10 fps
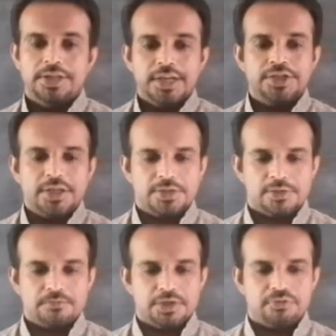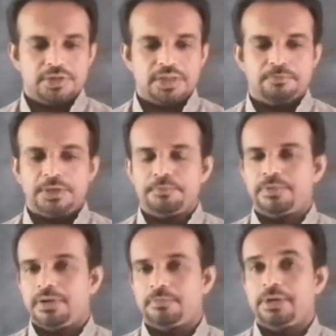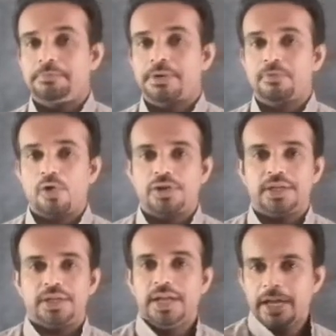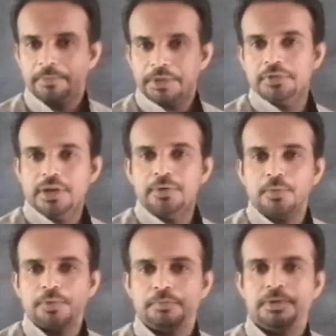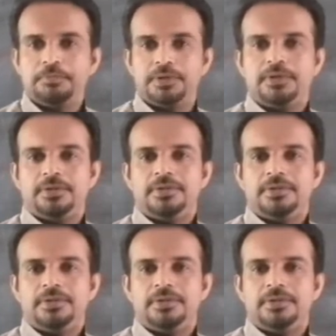tensions between the people by promoting a particular group of people.